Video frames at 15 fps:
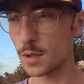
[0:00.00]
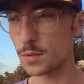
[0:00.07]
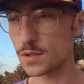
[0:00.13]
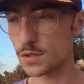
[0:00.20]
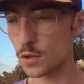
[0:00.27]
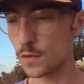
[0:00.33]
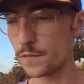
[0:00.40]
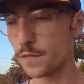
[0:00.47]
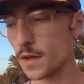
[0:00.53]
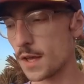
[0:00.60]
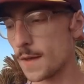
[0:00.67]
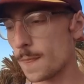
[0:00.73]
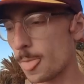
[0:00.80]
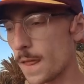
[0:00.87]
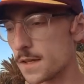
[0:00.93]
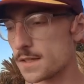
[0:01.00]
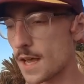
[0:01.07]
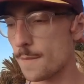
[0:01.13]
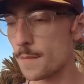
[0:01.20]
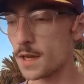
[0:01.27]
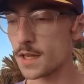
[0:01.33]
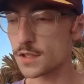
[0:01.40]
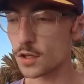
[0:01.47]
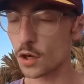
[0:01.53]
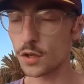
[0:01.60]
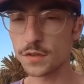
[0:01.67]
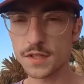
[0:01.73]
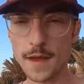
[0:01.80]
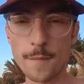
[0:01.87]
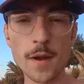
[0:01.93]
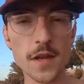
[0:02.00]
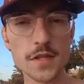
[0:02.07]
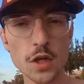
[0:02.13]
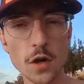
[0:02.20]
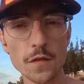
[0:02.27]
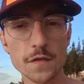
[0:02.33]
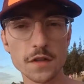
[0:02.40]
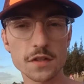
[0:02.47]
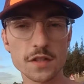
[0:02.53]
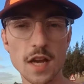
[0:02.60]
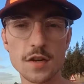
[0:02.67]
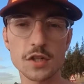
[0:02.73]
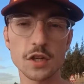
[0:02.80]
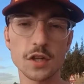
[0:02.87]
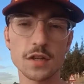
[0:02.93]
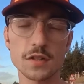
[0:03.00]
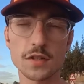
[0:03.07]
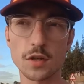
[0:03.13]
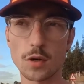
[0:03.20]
It was sort of a 10 minutes on, 10 minutes off session.